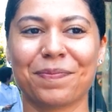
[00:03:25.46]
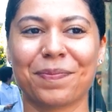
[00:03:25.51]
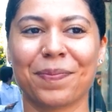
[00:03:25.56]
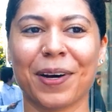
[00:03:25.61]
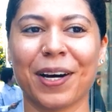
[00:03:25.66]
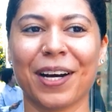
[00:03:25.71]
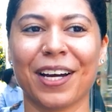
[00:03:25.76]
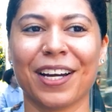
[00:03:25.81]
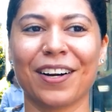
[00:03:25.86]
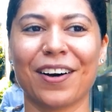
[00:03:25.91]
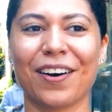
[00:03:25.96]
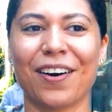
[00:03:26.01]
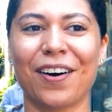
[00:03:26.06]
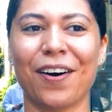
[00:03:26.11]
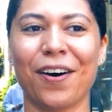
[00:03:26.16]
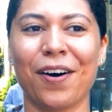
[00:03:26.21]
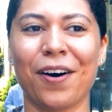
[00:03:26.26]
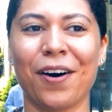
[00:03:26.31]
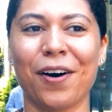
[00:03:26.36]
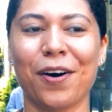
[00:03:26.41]
But
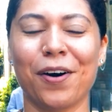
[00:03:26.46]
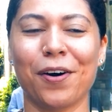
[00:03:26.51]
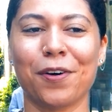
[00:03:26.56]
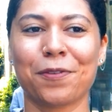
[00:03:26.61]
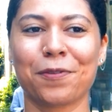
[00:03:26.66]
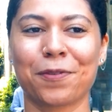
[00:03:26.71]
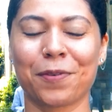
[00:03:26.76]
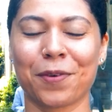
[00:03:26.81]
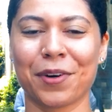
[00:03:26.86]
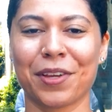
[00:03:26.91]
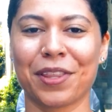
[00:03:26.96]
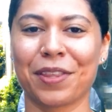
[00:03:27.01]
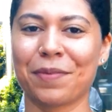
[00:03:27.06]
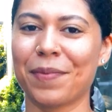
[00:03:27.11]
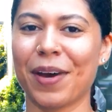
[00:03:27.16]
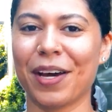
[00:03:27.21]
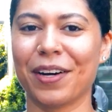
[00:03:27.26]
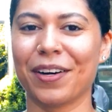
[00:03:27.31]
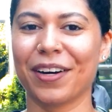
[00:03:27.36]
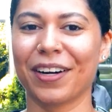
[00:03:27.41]
all for the
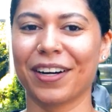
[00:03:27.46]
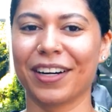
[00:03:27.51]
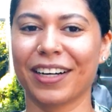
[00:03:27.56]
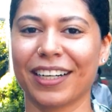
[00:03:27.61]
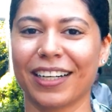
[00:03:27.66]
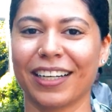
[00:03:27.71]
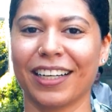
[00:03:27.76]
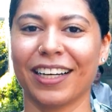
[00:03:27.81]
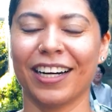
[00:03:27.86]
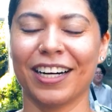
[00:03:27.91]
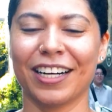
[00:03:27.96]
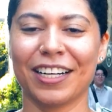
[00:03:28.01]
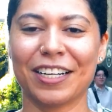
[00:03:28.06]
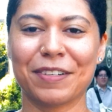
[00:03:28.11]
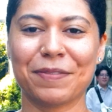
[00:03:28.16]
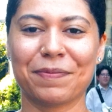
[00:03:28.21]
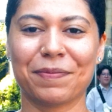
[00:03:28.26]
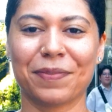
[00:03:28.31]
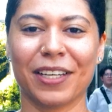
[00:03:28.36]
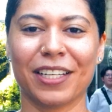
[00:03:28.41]
better.
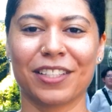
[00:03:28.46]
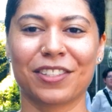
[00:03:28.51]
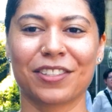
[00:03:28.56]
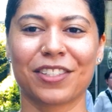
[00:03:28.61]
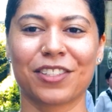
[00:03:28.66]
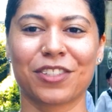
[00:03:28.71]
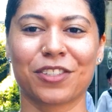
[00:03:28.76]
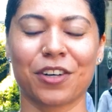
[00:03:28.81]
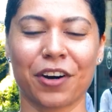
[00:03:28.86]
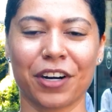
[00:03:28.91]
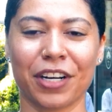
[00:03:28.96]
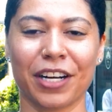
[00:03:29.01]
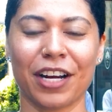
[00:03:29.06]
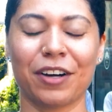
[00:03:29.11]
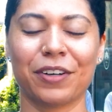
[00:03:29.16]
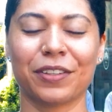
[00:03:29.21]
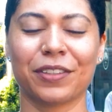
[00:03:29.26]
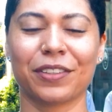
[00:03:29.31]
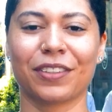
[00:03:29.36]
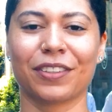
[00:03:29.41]
It started
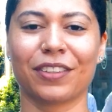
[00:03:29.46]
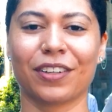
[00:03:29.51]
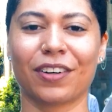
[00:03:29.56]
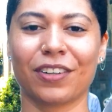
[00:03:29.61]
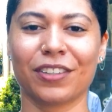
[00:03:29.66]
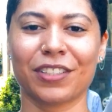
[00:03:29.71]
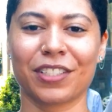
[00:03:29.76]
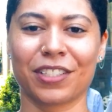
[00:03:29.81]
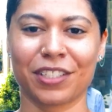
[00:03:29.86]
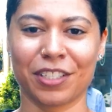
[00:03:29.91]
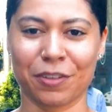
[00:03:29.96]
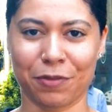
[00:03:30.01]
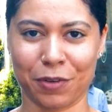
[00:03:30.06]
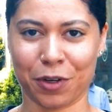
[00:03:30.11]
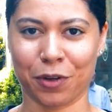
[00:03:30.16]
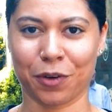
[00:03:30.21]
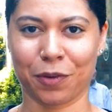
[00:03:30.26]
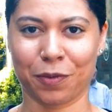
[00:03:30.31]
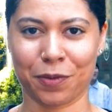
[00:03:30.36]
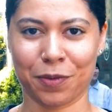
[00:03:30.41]
out
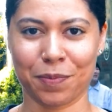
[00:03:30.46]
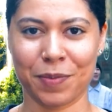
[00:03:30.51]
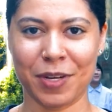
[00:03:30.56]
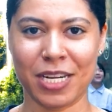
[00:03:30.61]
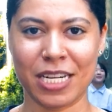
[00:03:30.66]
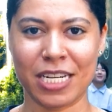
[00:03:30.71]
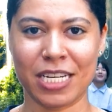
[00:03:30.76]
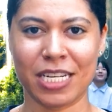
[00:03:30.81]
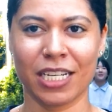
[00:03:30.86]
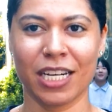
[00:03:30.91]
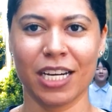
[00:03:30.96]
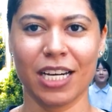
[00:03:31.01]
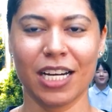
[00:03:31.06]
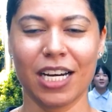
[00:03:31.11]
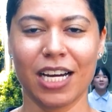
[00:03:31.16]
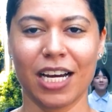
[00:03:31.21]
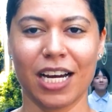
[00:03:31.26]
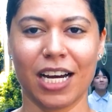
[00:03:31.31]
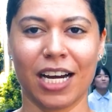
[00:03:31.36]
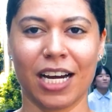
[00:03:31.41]
difficult for me,
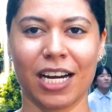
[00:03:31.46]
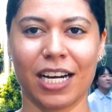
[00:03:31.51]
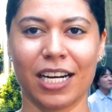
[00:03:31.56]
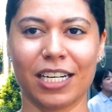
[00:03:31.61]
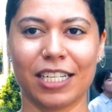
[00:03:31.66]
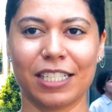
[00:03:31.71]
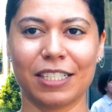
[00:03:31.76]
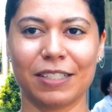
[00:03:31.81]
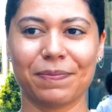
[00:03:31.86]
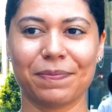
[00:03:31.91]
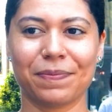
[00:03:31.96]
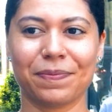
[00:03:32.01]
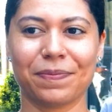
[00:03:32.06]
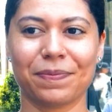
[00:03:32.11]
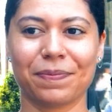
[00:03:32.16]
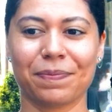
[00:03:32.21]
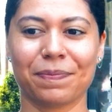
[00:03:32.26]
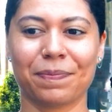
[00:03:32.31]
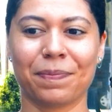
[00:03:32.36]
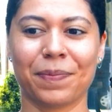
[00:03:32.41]
but
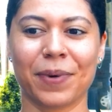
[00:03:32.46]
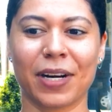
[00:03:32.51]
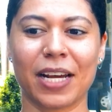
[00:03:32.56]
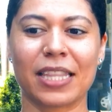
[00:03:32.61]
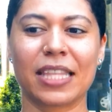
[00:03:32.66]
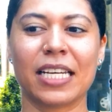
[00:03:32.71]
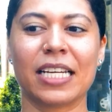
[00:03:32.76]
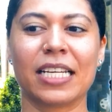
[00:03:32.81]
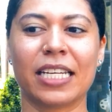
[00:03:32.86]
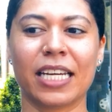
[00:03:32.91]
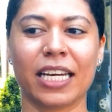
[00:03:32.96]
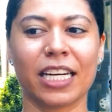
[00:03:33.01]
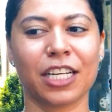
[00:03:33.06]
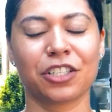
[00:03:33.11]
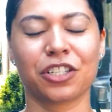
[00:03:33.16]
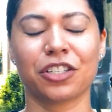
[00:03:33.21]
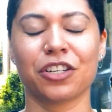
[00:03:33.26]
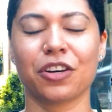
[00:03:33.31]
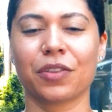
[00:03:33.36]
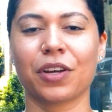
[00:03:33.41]
I think getting
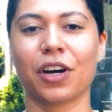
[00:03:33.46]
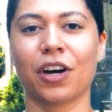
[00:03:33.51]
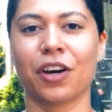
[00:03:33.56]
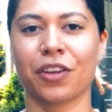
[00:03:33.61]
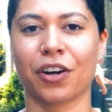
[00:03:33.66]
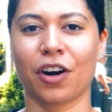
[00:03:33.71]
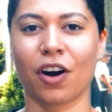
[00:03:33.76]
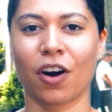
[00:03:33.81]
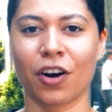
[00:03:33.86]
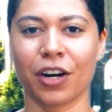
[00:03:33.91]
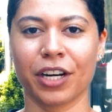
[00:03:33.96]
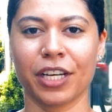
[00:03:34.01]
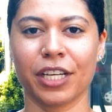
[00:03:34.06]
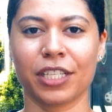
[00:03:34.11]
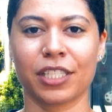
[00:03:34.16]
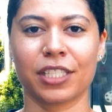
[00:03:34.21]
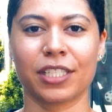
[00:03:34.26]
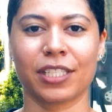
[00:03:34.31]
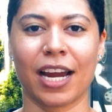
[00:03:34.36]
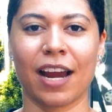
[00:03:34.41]
to know the other
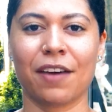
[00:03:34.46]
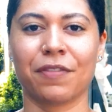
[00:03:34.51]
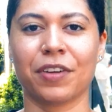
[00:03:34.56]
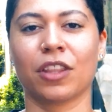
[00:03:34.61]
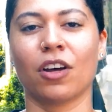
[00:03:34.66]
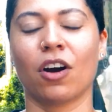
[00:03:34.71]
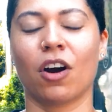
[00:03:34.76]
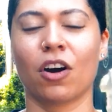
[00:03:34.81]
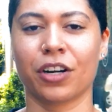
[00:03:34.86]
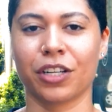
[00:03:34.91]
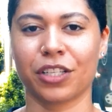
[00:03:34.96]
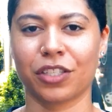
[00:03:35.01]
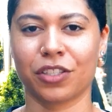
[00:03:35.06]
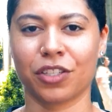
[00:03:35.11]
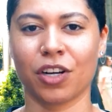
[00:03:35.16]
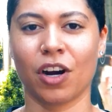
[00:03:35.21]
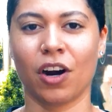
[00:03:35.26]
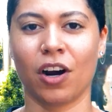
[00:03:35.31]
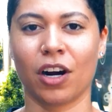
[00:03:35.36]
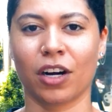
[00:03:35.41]
artists, having the
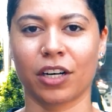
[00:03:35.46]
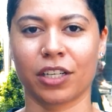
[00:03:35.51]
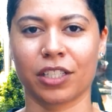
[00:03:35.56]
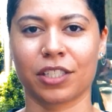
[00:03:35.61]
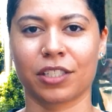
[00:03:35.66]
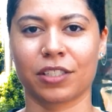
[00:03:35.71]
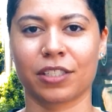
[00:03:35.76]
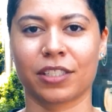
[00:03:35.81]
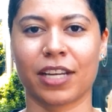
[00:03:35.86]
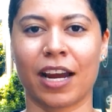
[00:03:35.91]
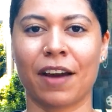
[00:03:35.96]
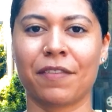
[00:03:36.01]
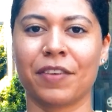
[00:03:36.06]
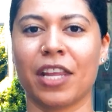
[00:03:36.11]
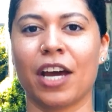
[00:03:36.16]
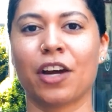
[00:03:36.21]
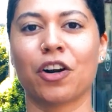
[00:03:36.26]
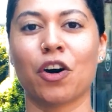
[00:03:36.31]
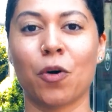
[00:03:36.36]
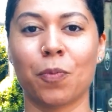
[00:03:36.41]
artist talks, having
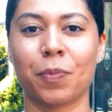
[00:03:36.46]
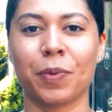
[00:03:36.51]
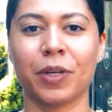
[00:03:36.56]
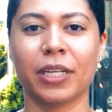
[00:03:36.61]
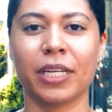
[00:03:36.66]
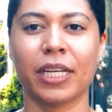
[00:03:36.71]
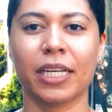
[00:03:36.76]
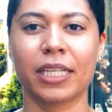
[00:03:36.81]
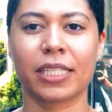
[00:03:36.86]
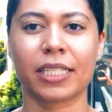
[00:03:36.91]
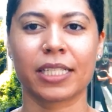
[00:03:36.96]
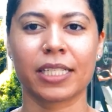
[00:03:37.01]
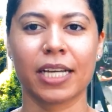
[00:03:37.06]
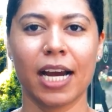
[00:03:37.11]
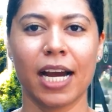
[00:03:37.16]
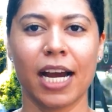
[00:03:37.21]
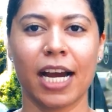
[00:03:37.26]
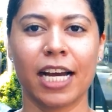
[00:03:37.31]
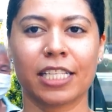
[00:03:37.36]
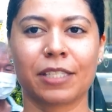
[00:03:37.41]
that openness
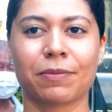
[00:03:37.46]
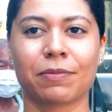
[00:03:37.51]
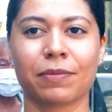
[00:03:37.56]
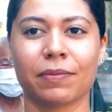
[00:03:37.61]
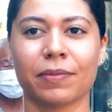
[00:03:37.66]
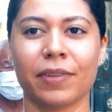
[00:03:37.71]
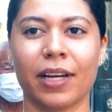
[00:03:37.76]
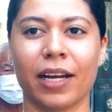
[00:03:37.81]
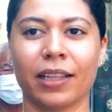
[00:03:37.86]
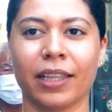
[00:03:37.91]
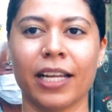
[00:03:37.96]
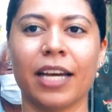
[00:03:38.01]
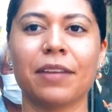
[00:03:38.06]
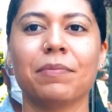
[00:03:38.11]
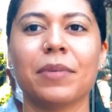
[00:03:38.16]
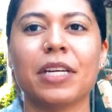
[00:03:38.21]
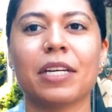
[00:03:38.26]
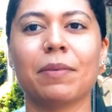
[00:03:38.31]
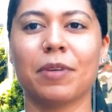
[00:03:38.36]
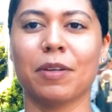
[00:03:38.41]
has led
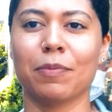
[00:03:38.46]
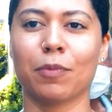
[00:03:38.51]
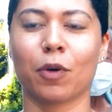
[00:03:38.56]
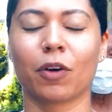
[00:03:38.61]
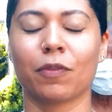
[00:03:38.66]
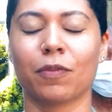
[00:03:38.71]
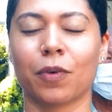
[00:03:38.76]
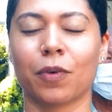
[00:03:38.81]
me to be more